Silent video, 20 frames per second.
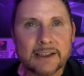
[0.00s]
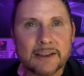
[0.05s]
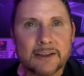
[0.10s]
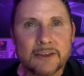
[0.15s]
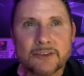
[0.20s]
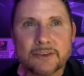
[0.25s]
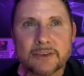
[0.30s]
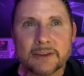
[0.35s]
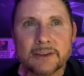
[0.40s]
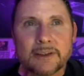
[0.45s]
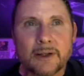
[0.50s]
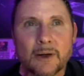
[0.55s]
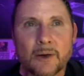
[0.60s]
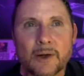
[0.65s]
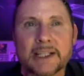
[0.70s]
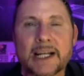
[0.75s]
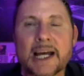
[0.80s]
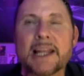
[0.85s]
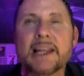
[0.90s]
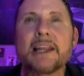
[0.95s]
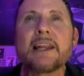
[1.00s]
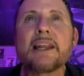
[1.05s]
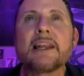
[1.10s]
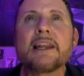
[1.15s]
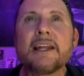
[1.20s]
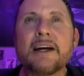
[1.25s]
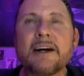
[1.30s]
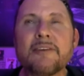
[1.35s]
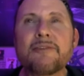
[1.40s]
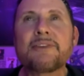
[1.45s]
He's, you know, and I
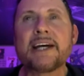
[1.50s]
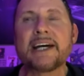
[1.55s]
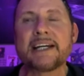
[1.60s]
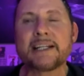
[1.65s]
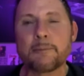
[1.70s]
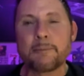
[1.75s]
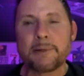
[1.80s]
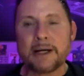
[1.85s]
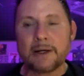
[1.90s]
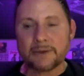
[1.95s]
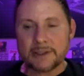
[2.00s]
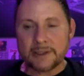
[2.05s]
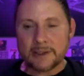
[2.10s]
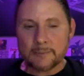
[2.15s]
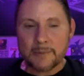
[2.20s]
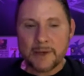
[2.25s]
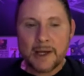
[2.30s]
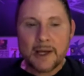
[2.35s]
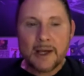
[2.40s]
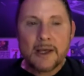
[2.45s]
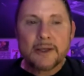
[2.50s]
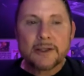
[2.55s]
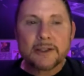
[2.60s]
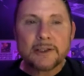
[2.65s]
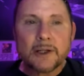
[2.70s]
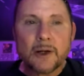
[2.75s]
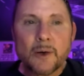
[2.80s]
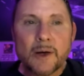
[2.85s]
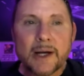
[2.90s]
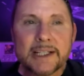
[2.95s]
love that about him, you know.